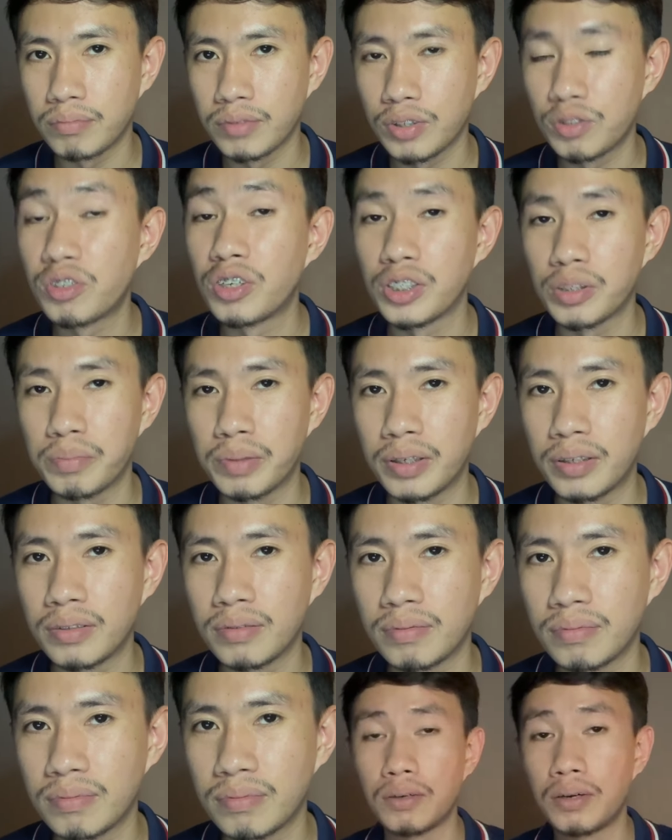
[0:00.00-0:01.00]
Trust me.
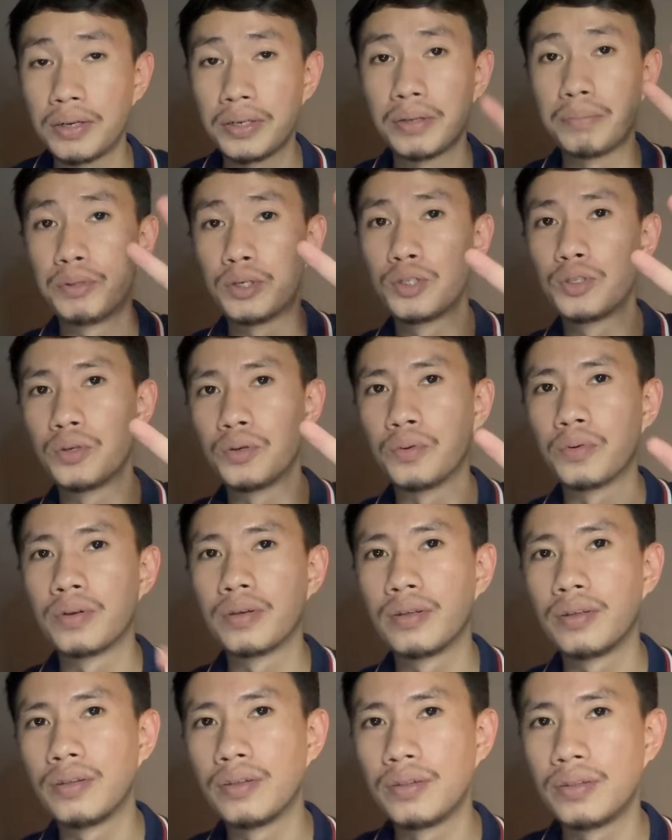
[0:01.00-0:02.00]
All right, number two,
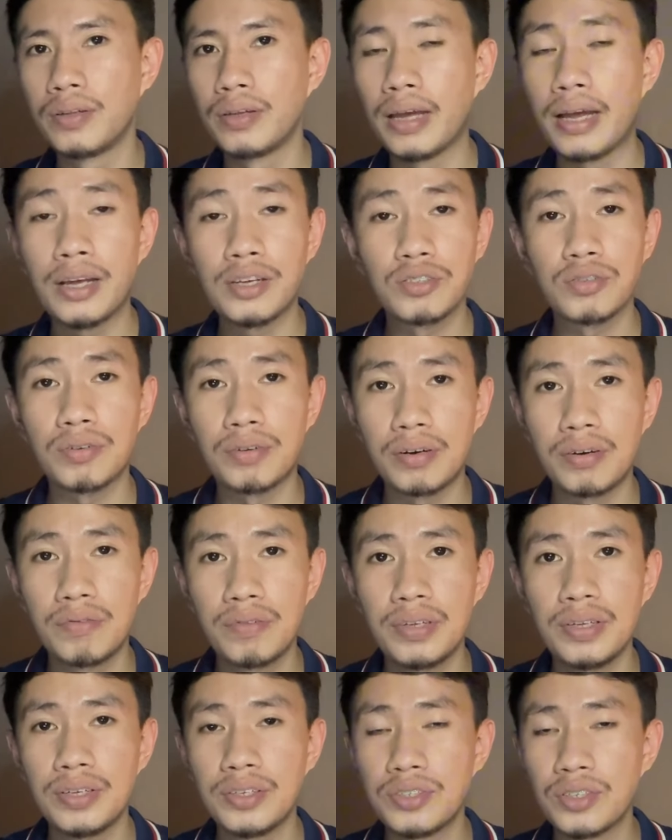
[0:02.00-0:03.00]
the
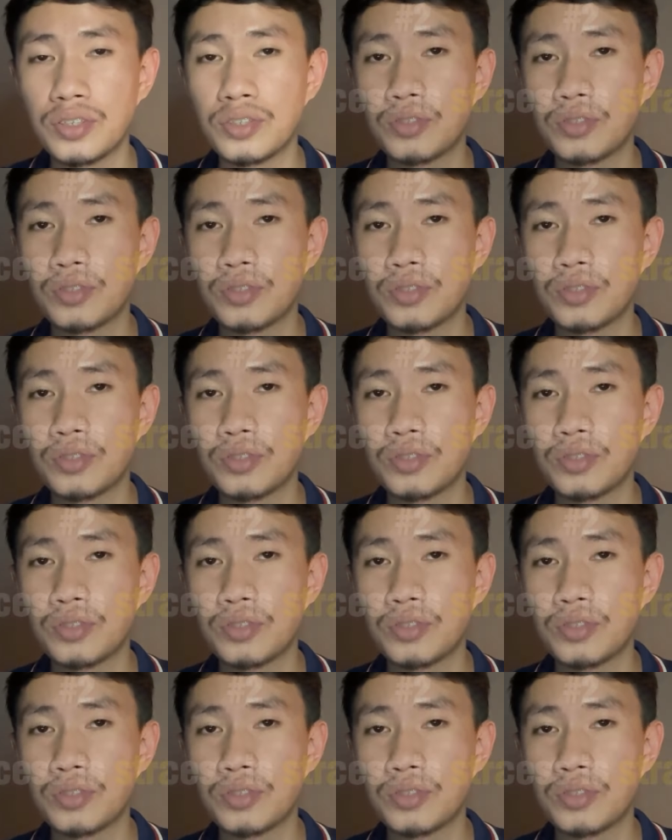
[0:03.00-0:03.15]
SRV is a